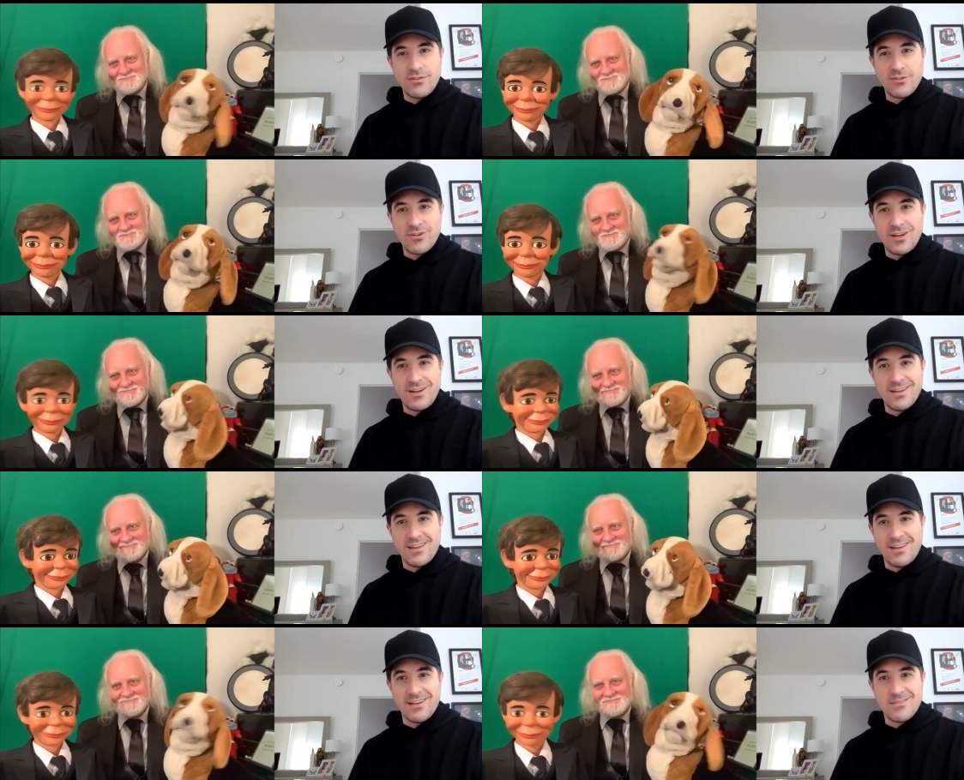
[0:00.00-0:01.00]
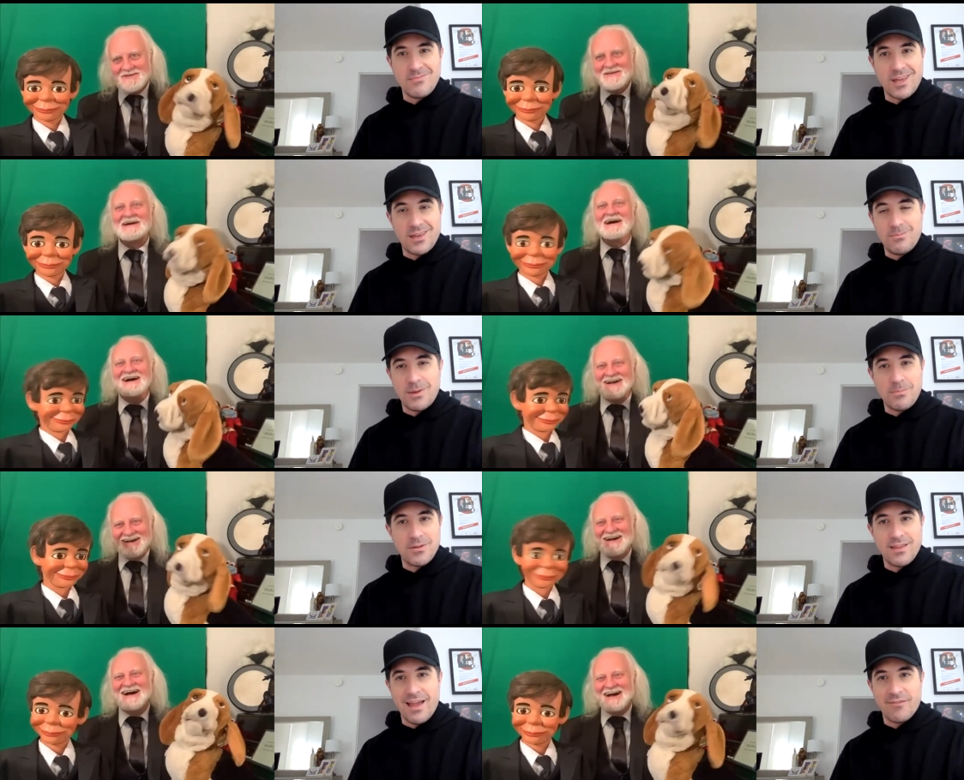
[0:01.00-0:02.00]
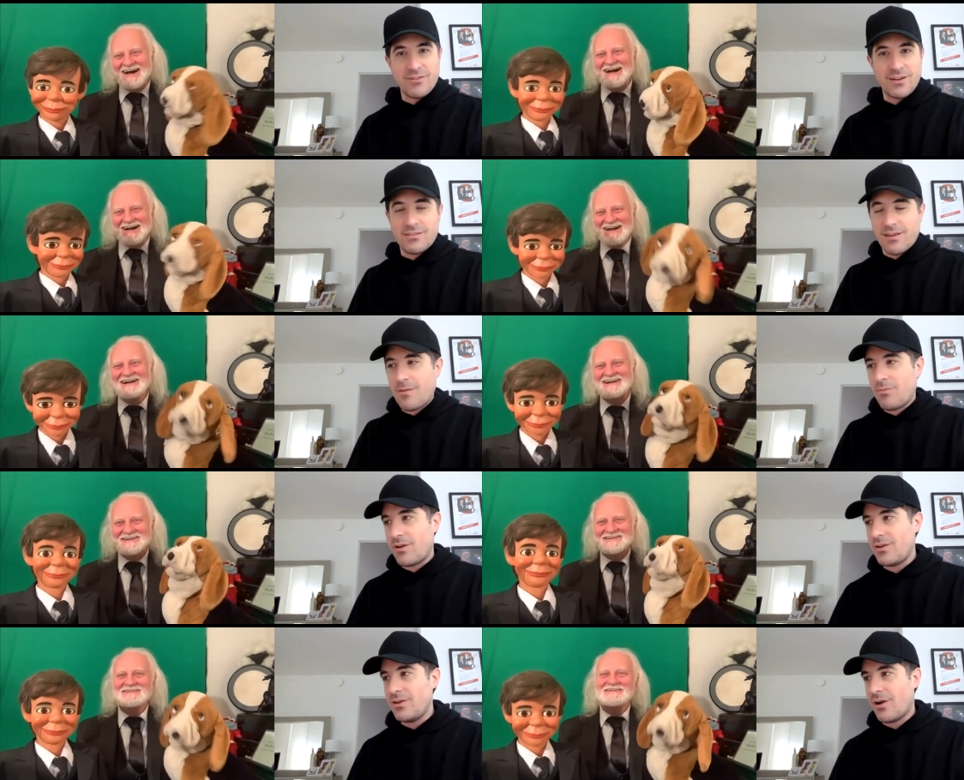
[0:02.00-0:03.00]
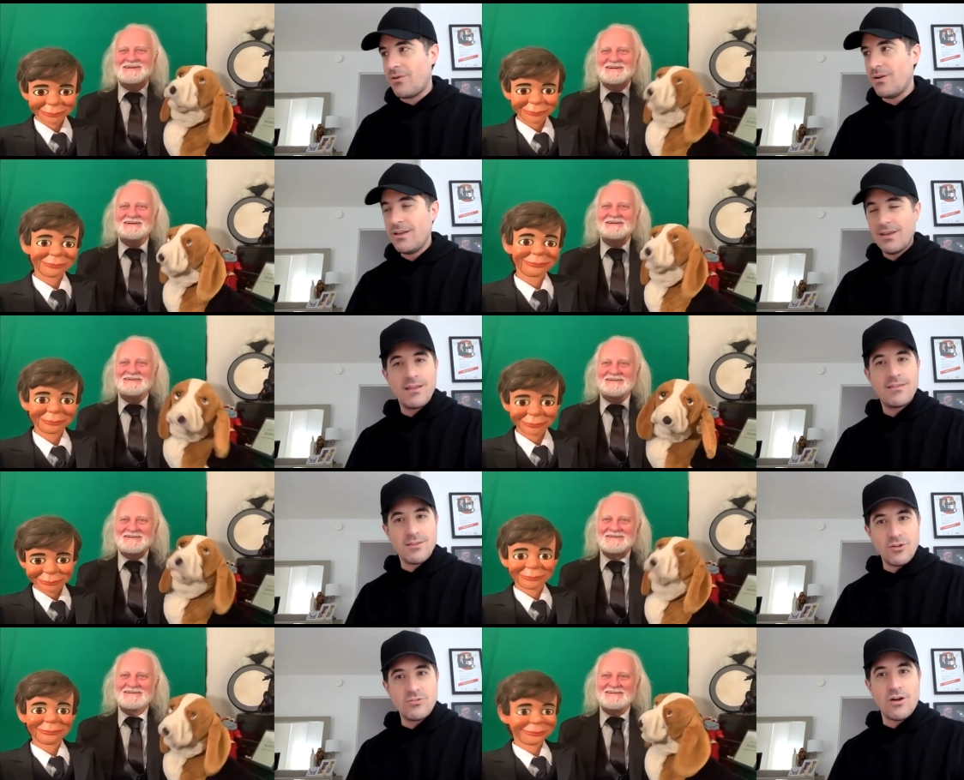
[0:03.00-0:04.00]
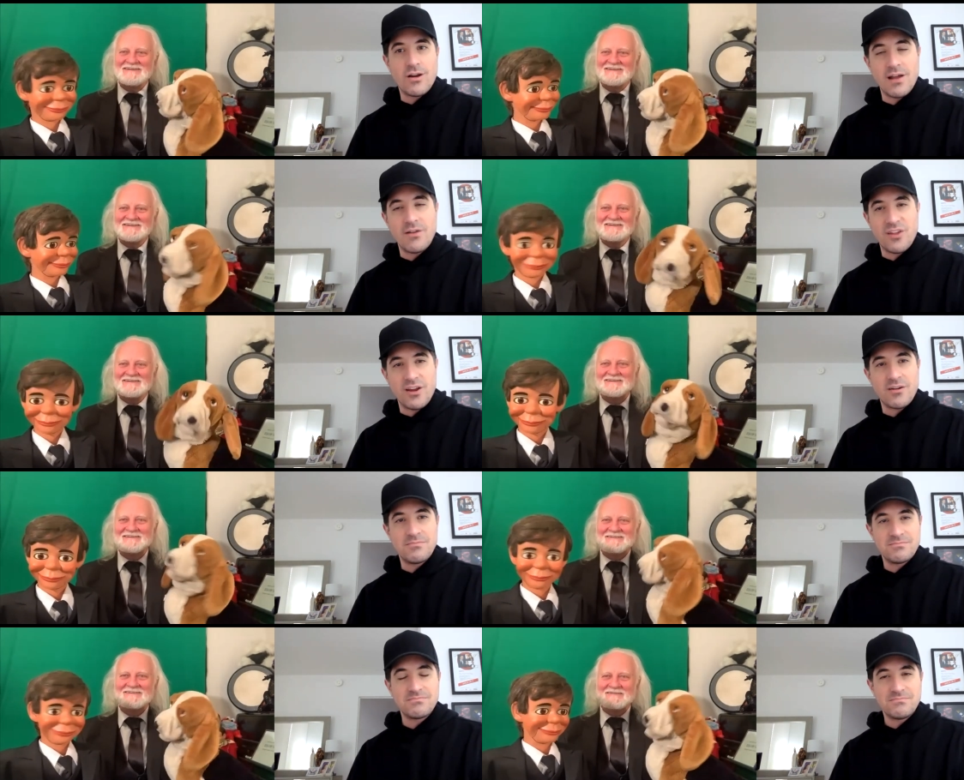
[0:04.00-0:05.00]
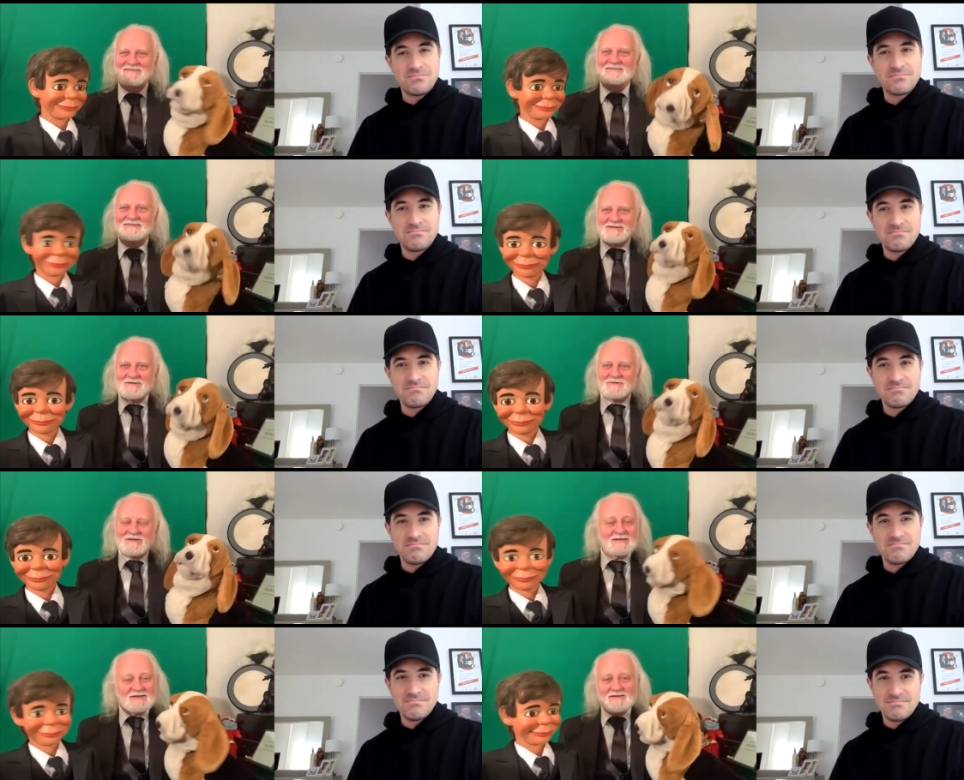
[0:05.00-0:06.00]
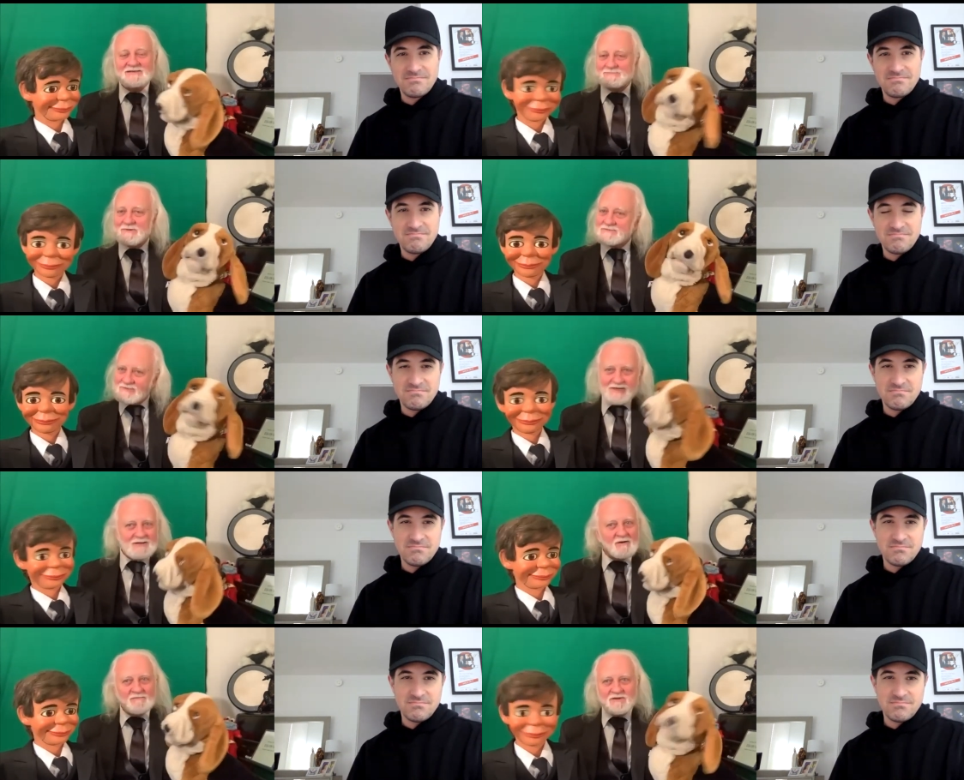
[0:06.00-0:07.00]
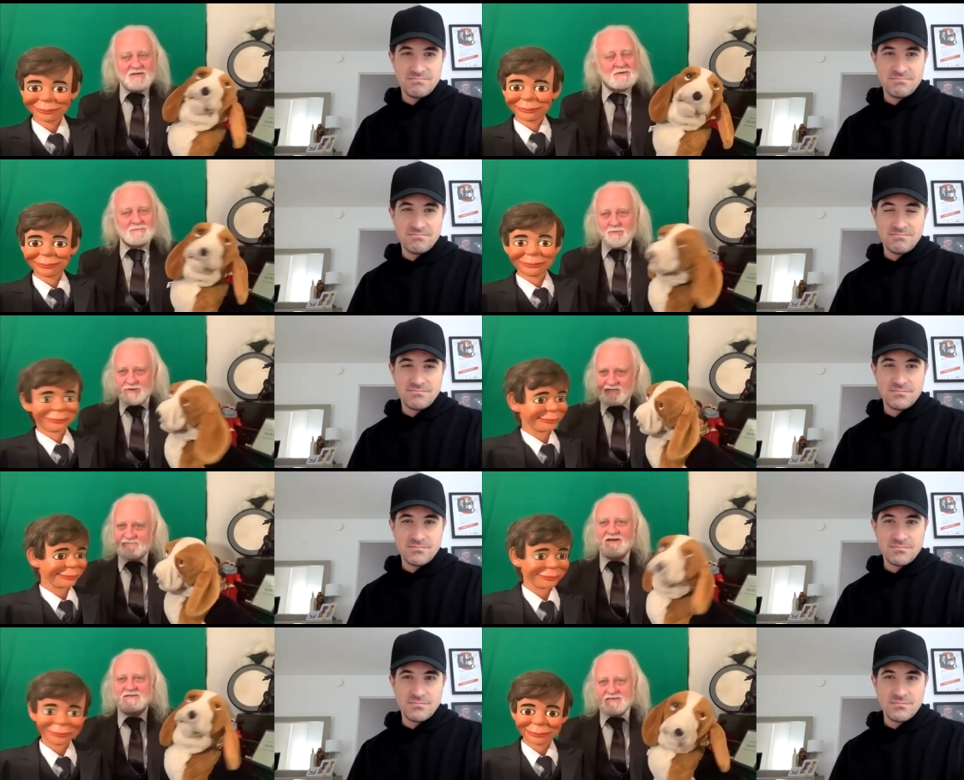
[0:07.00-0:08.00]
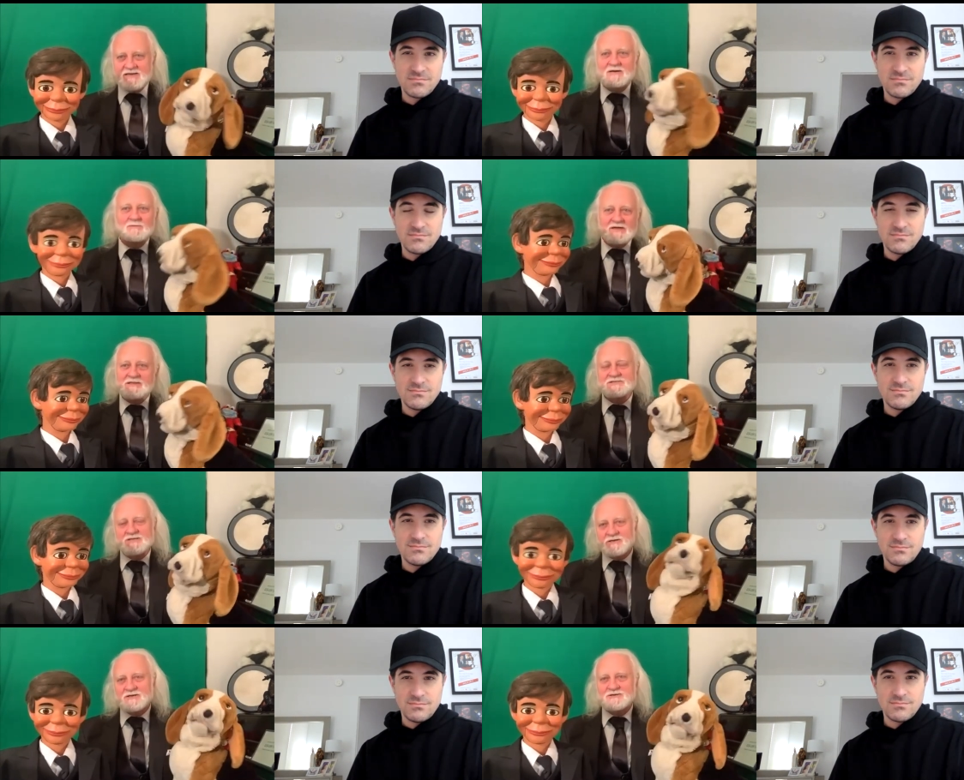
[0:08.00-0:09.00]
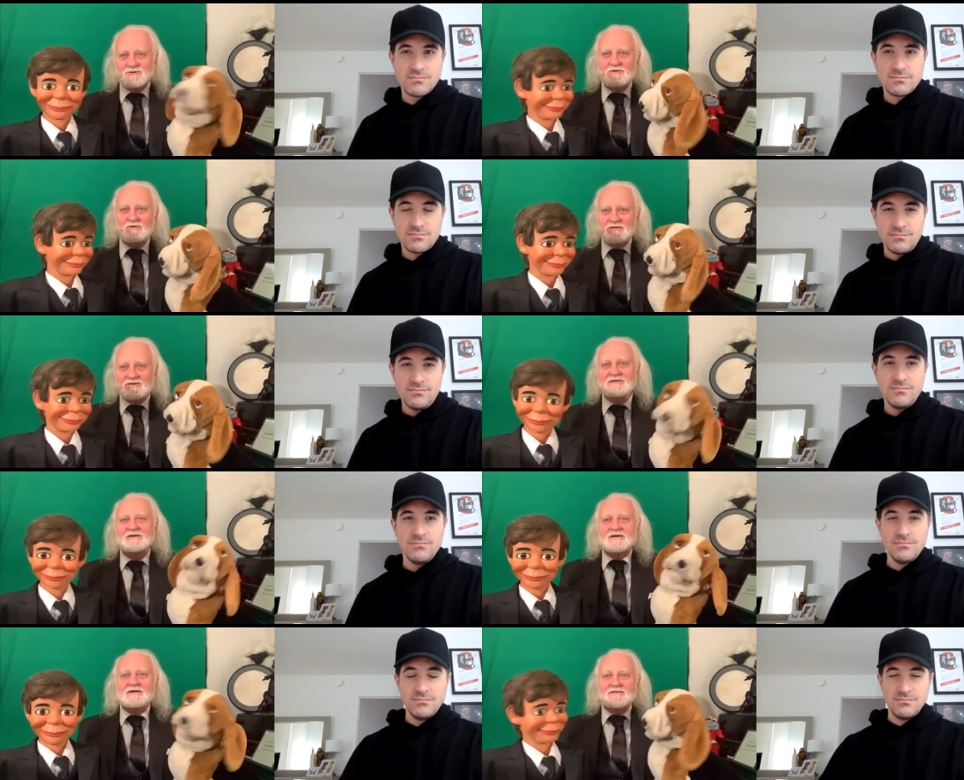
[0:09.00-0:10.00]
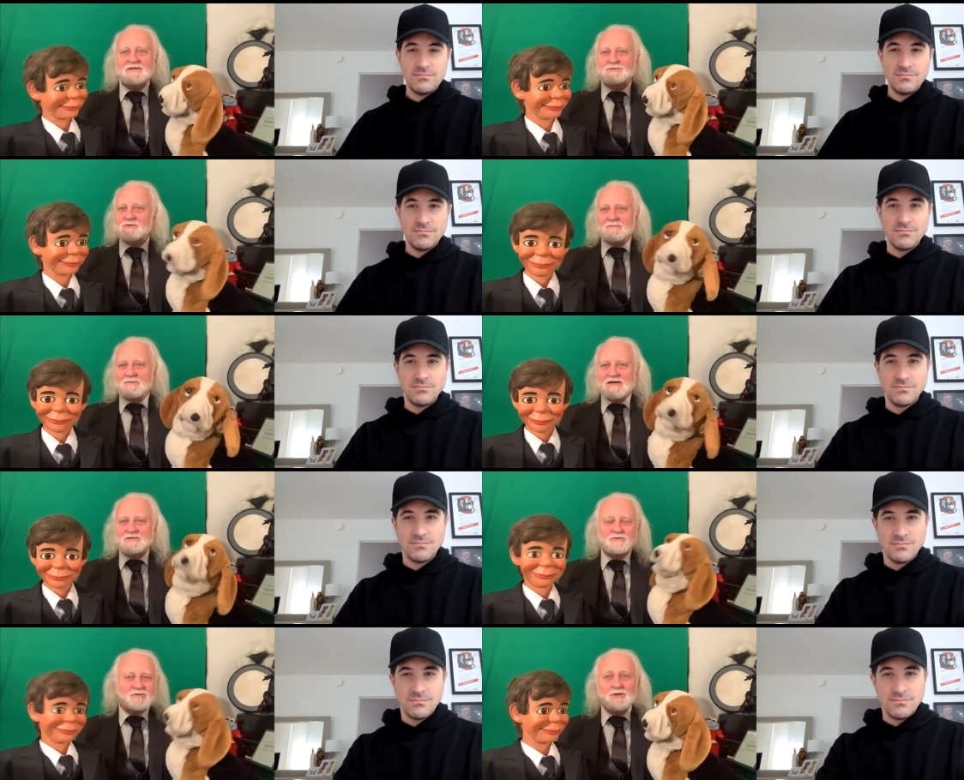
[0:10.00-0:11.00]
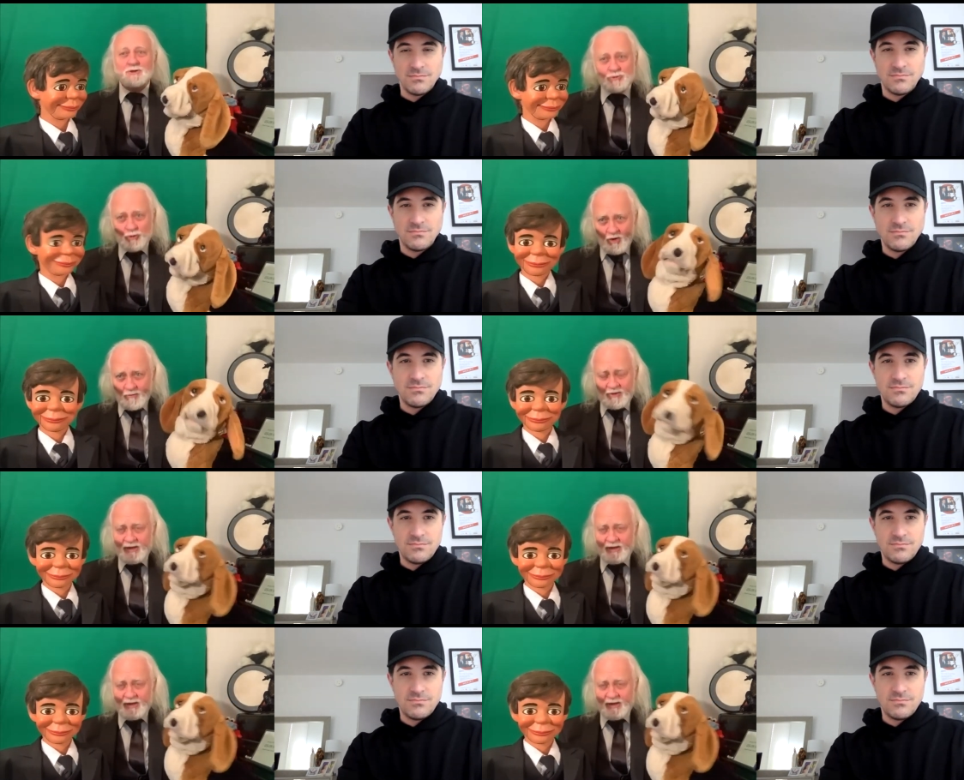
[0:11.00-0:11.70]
Speaker 1: screen and making people laugh in a time when, you know, it's a little dark out there
Speaker 2: it is. But again, hopefully people will get the vaccine and we'll get this under control and things will get back to the new normal. I